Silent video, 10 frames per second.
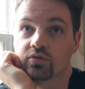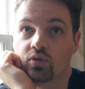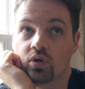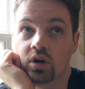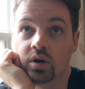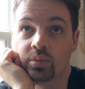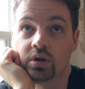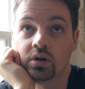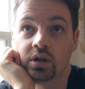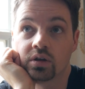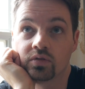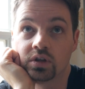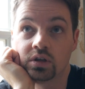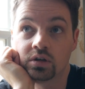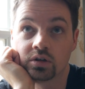For a period of
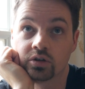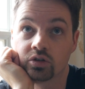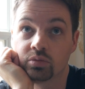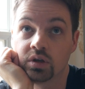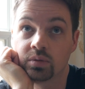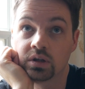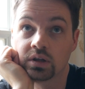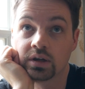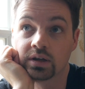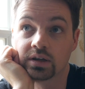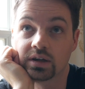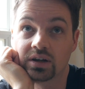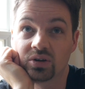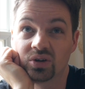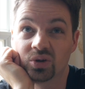years, maybe like, I
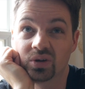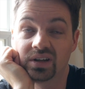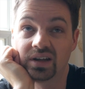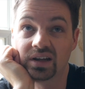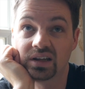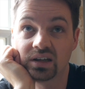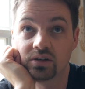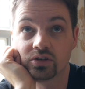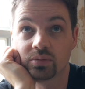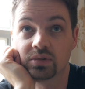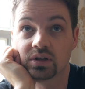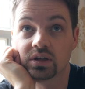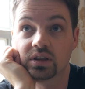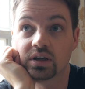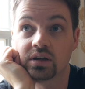don't know, a decade or something
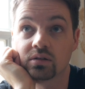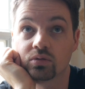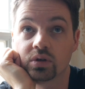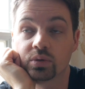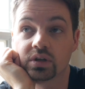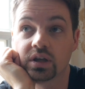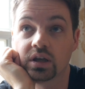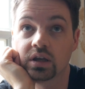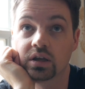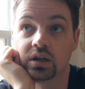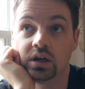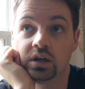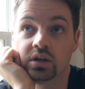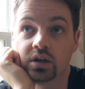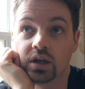like that, we would take
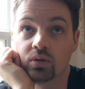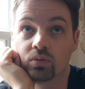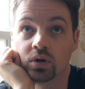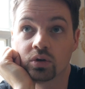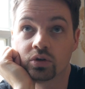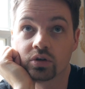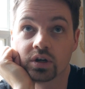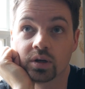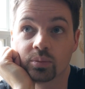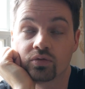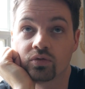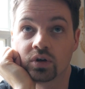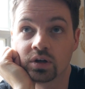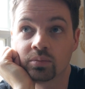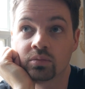a road trip
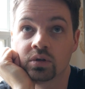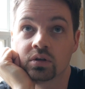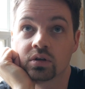from